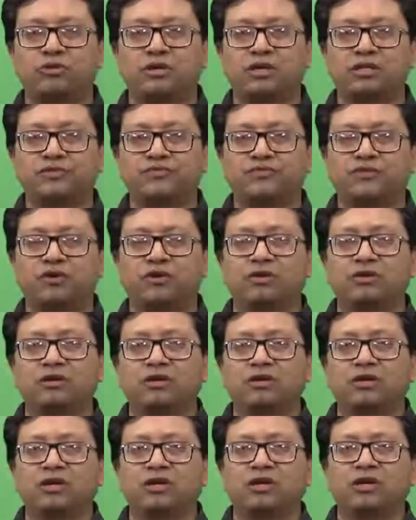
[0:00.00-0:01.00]
runs for
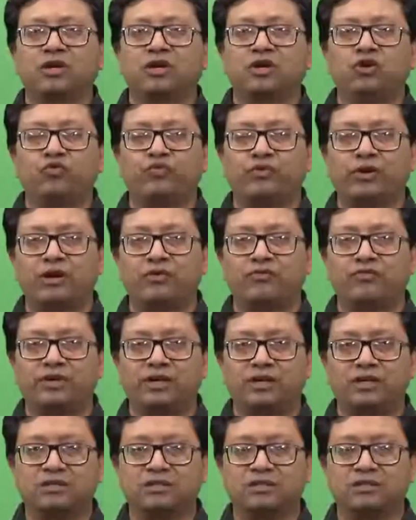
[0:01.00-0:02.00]
twelve
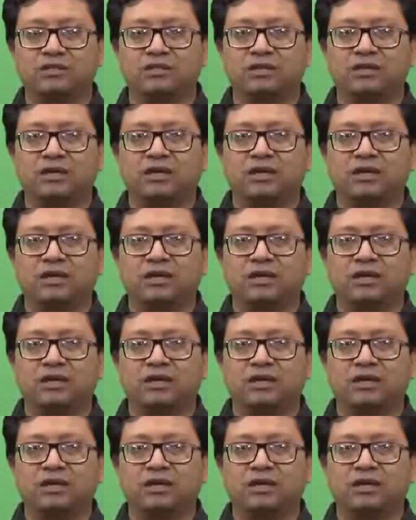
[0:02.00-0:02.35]
weeks.